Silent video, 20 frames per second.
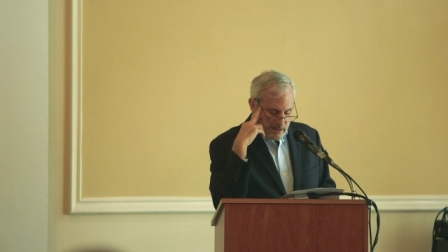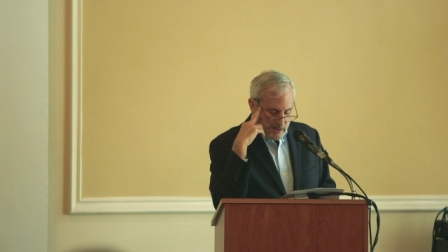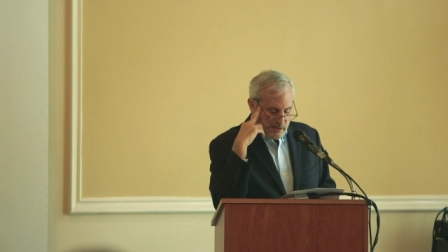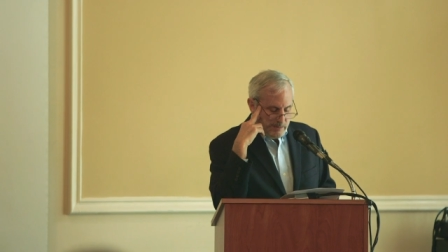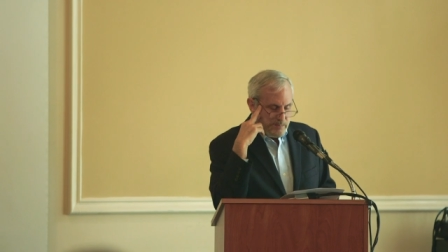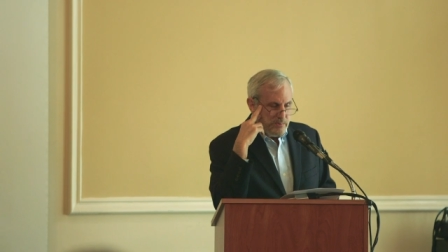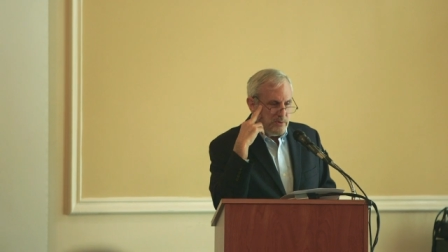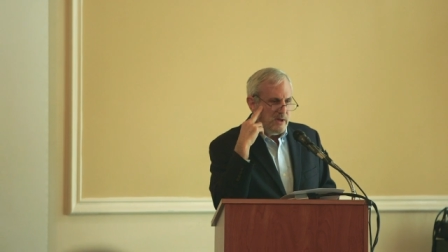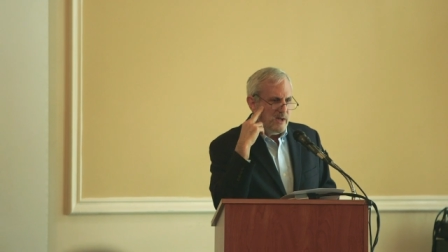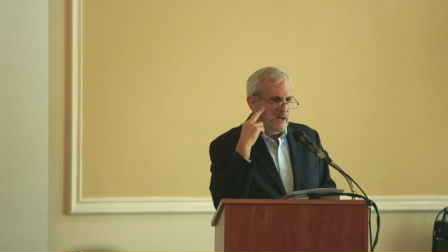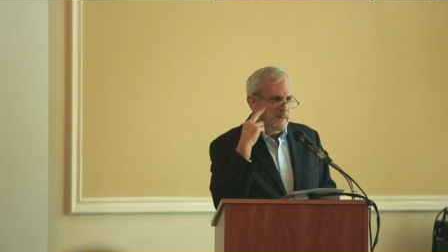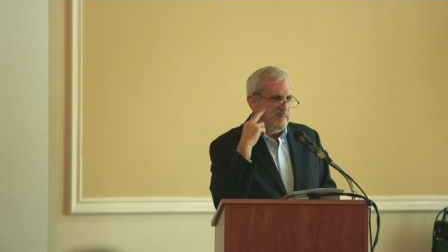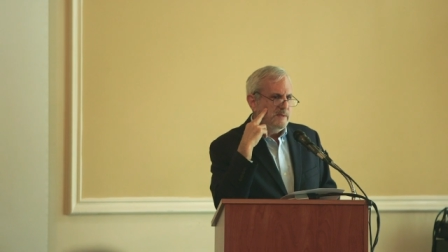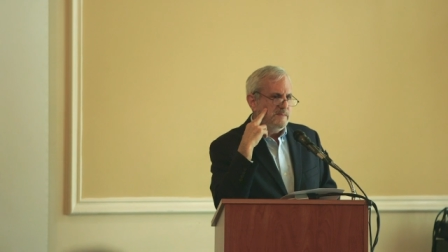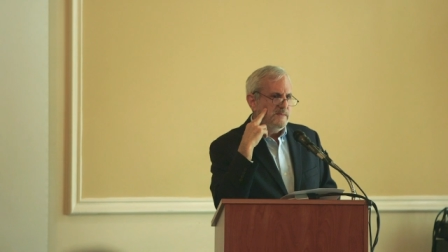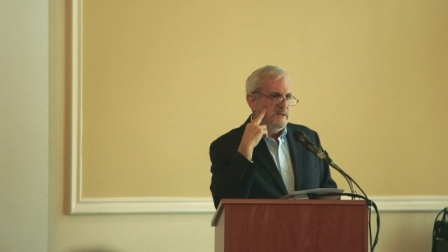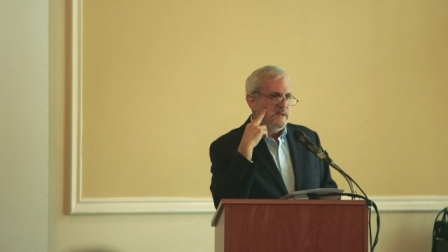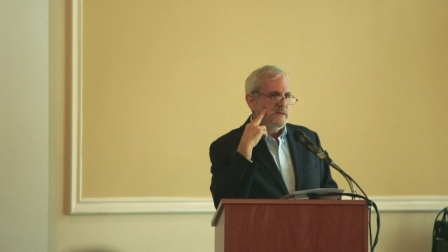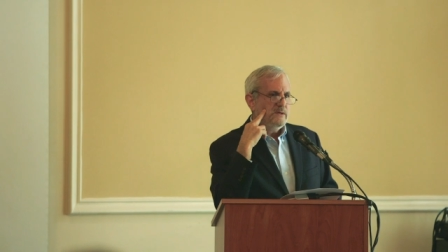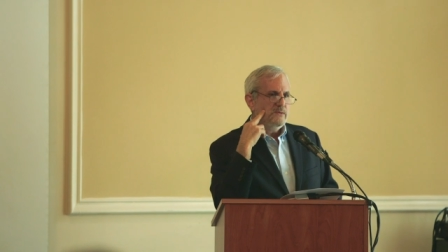the
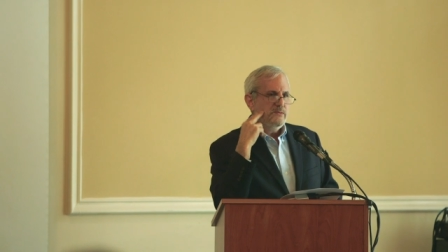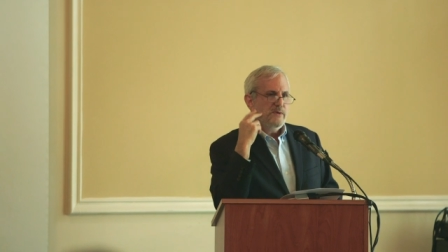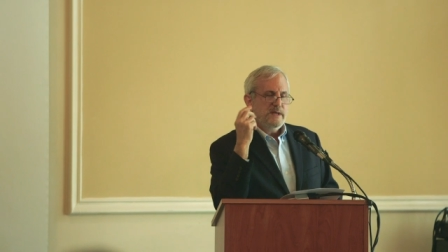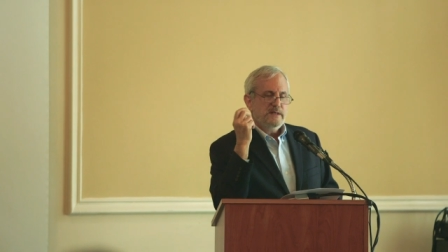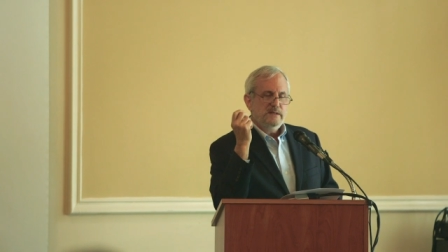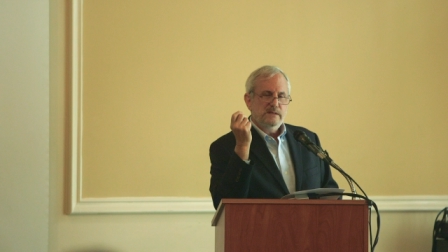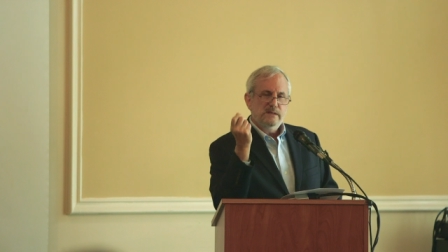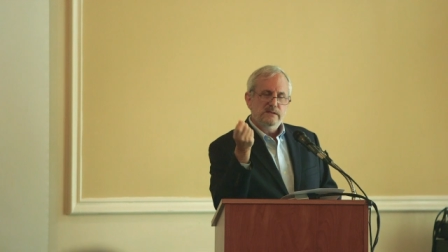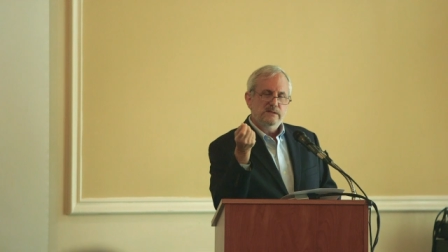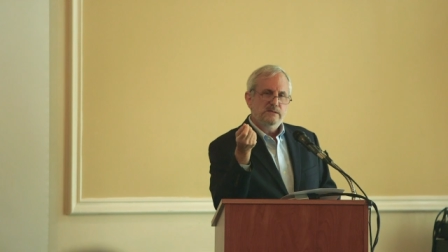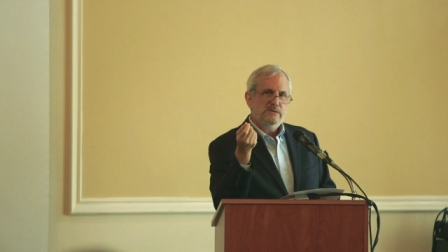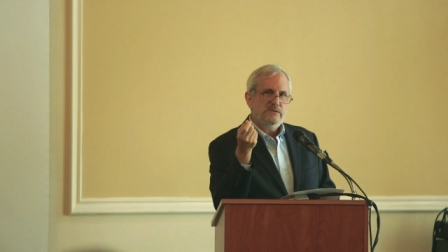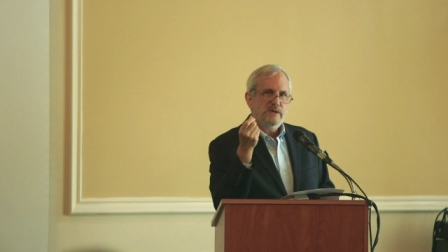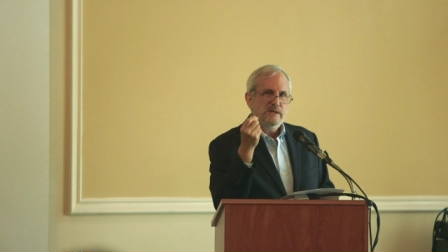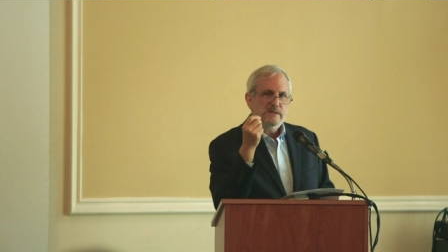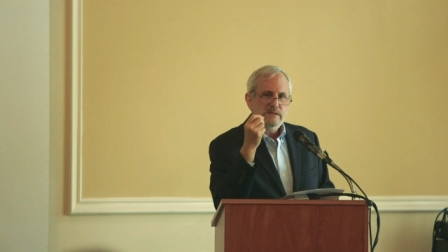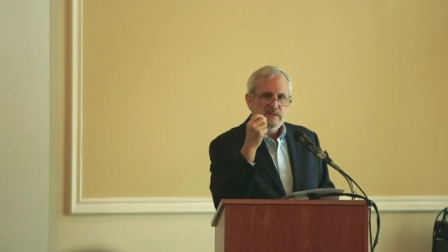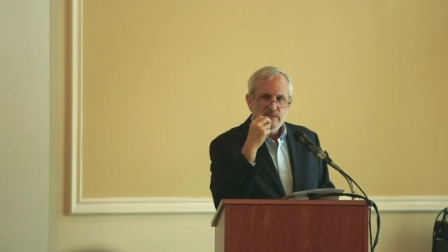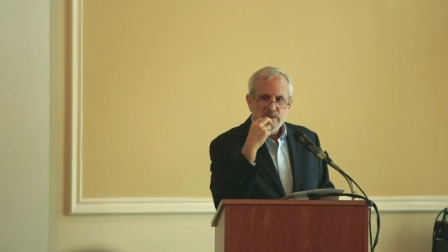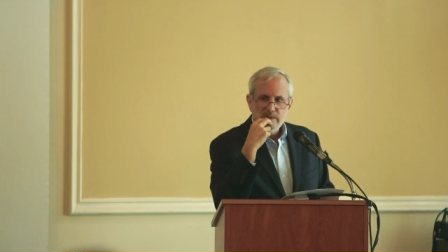problem that Arendt
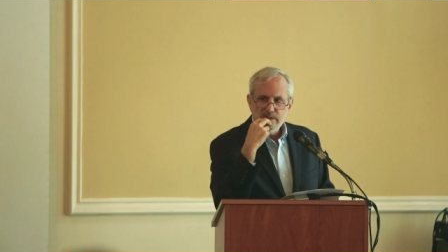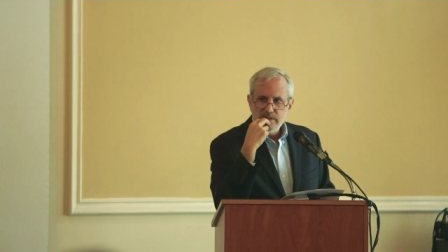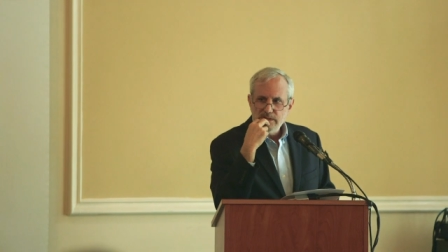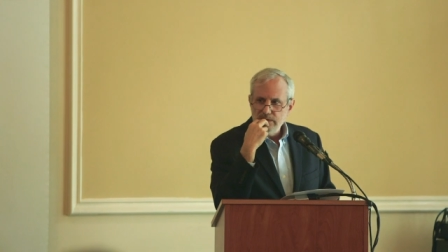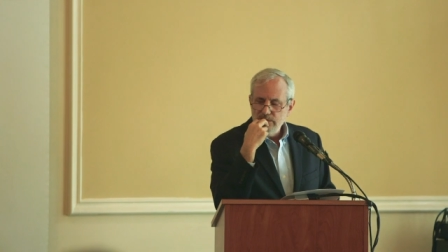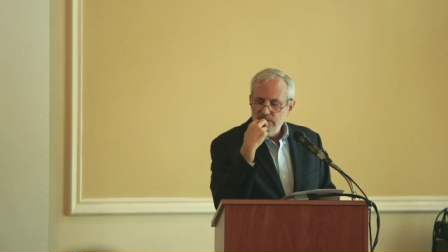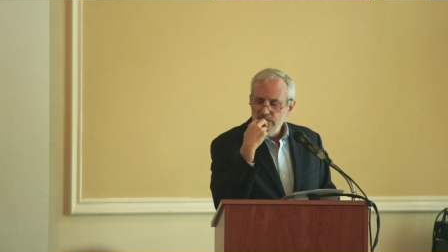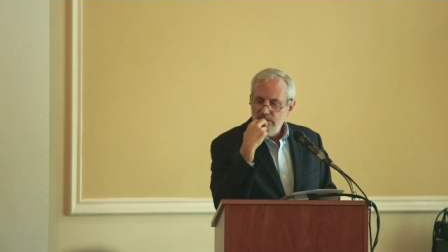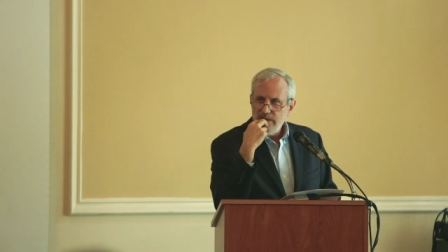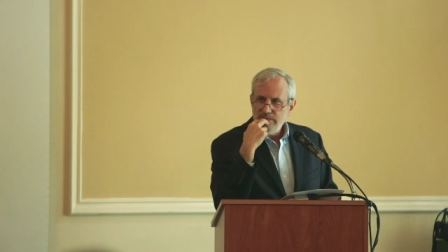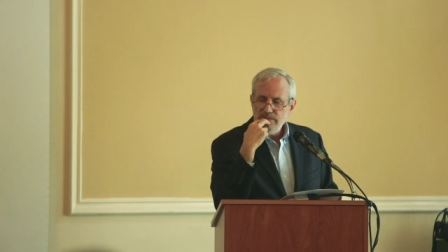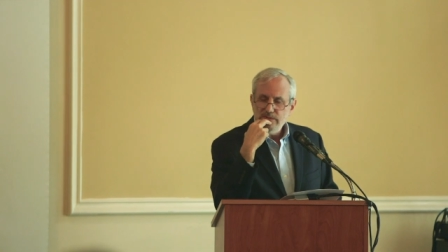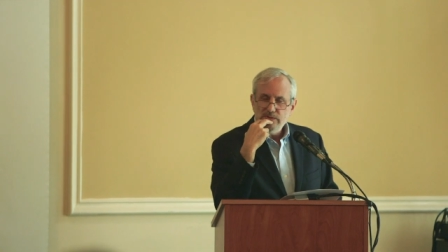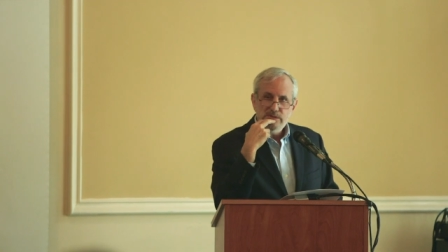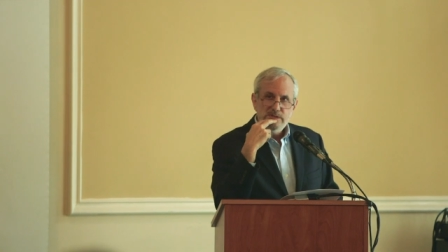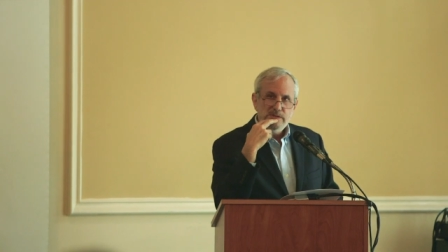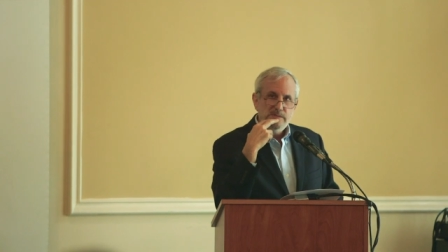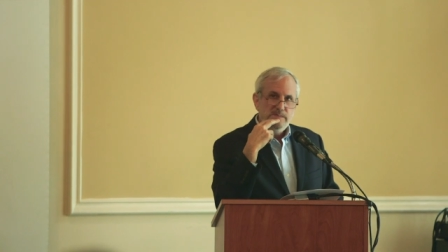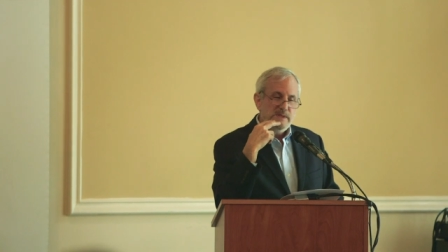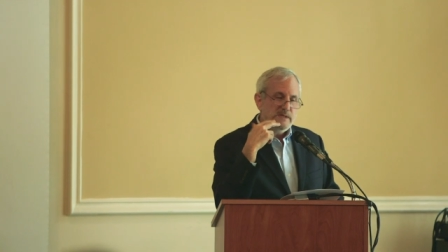traced was that
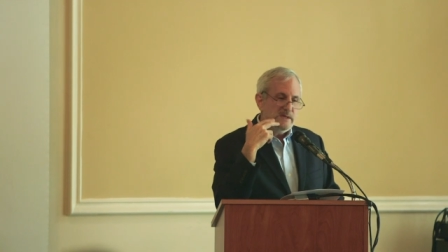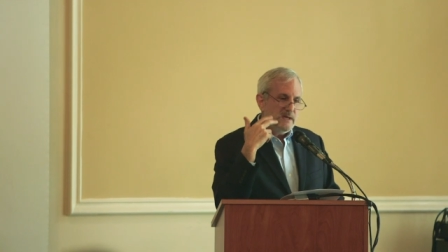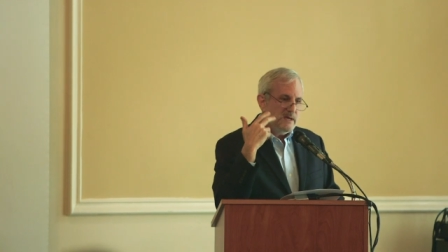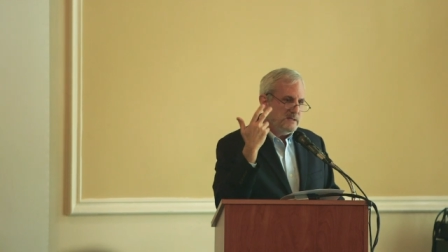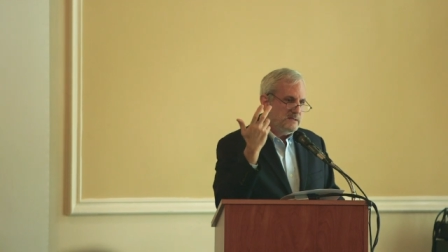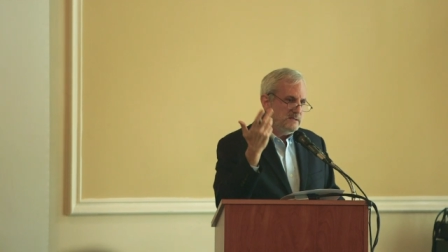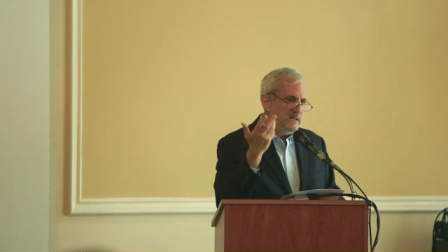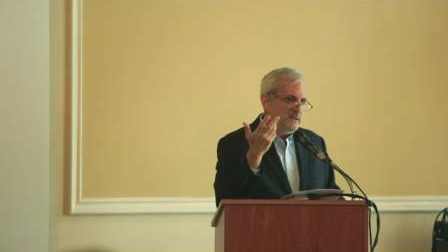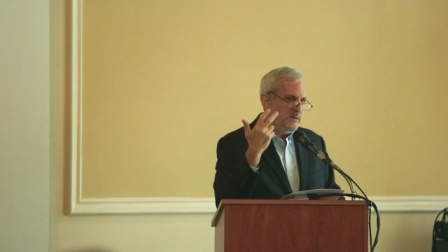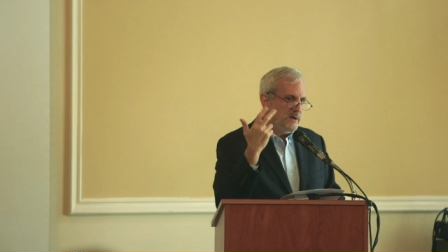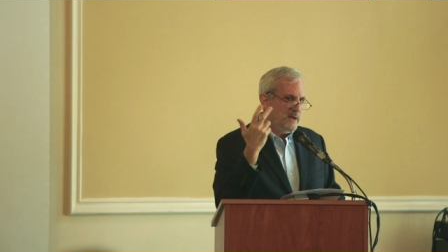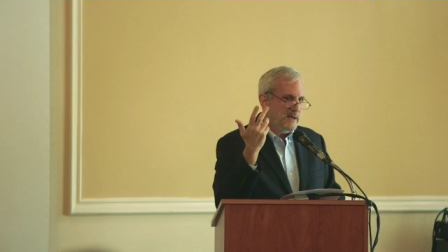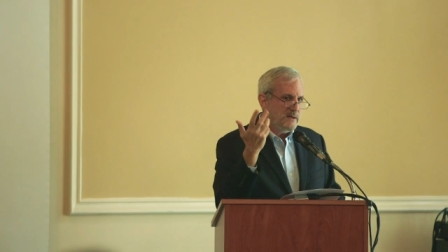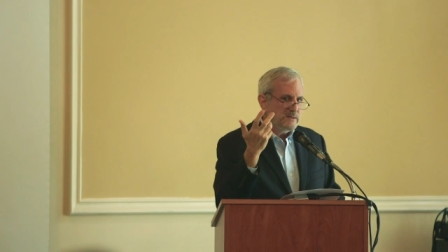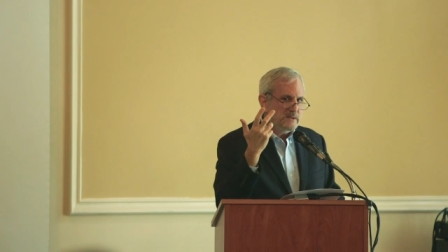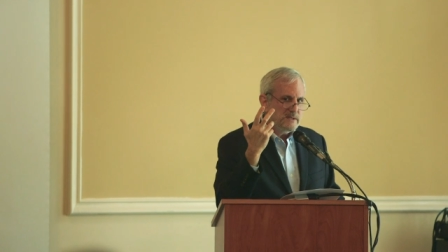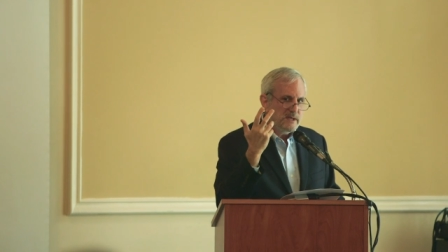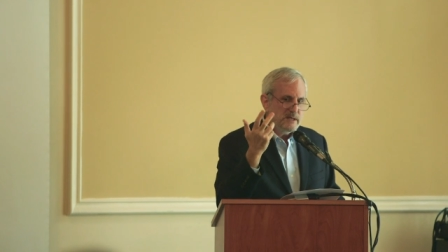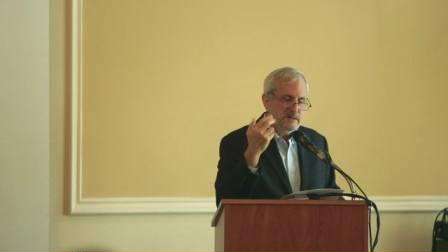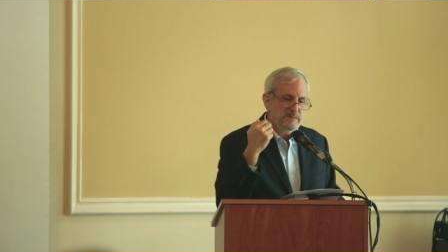refugees, because they were
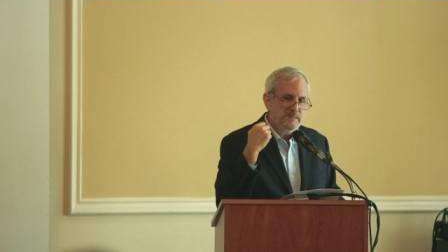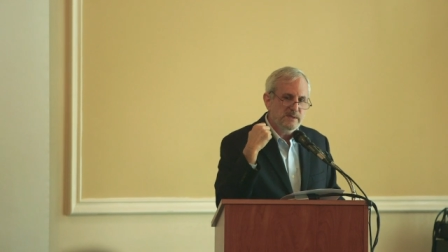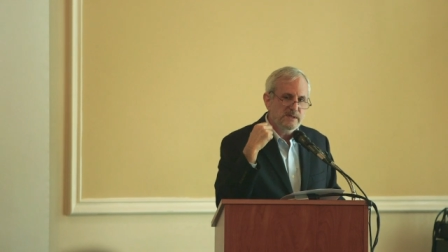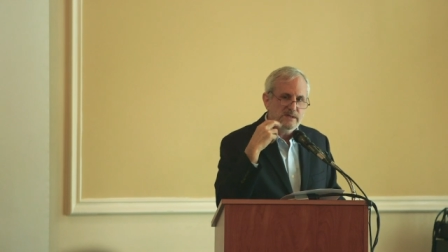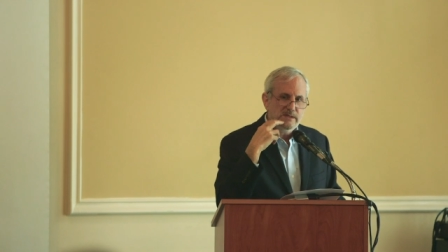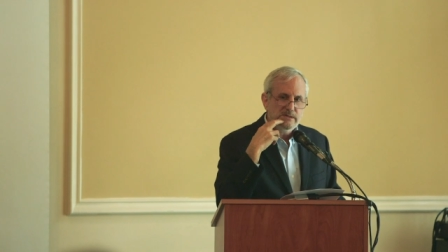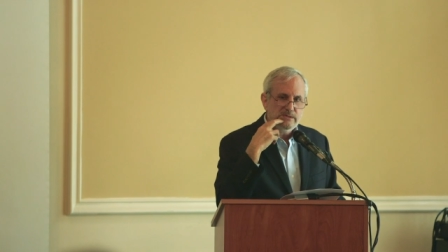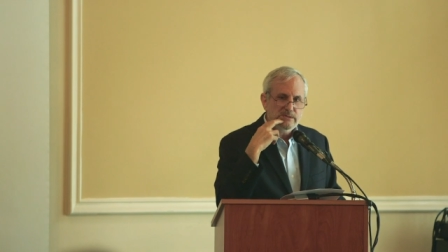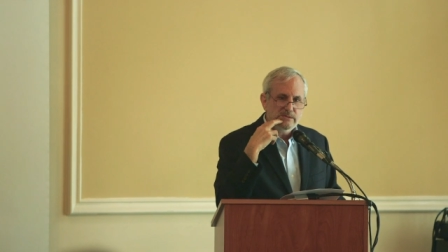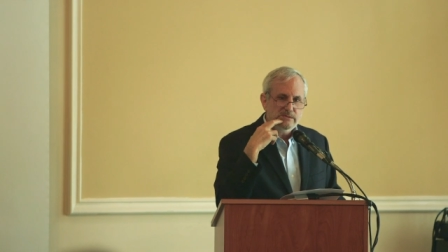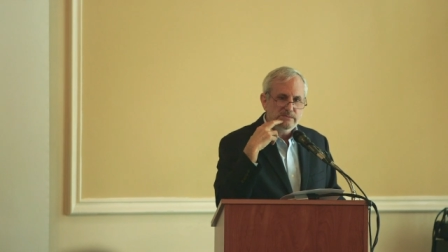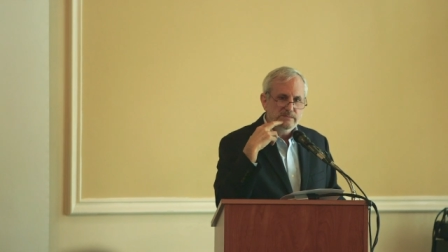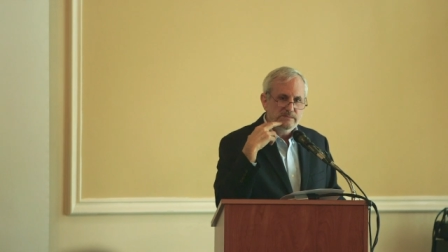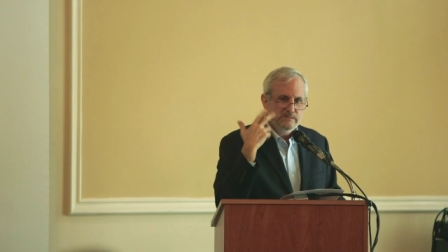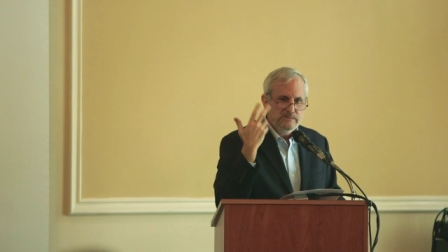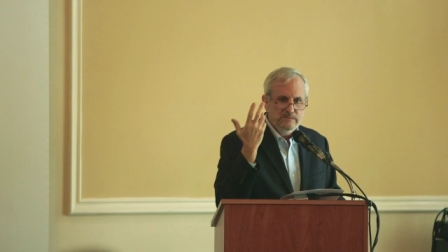outside a political